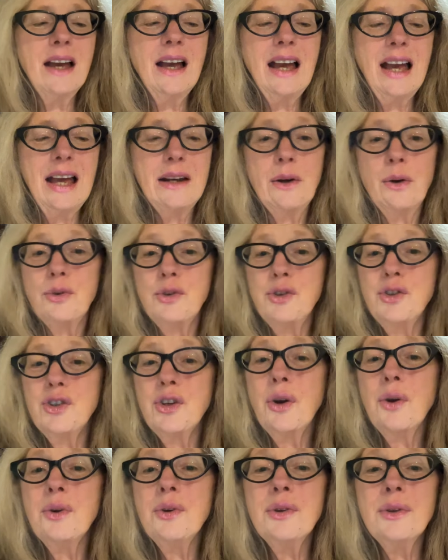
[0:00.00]
and I'll
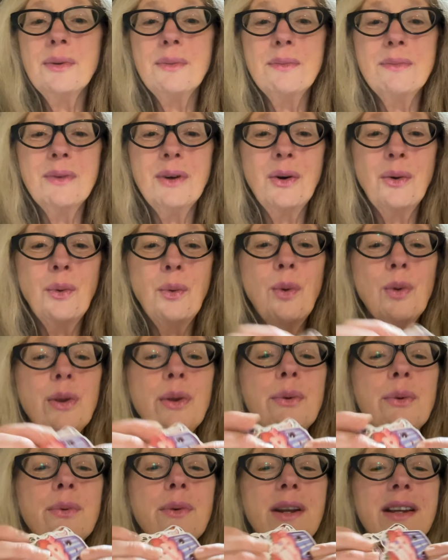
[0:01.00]
show you all
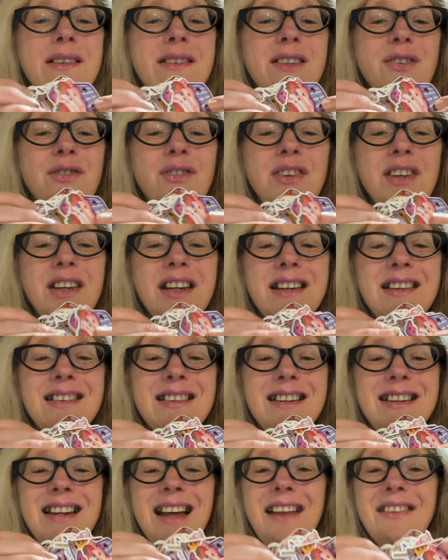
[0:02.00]
the rest of these
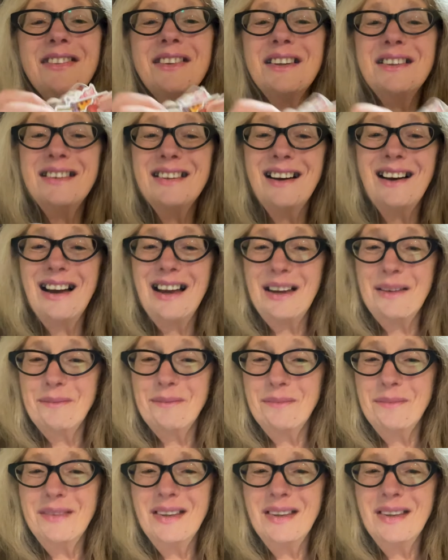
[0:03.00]
another time.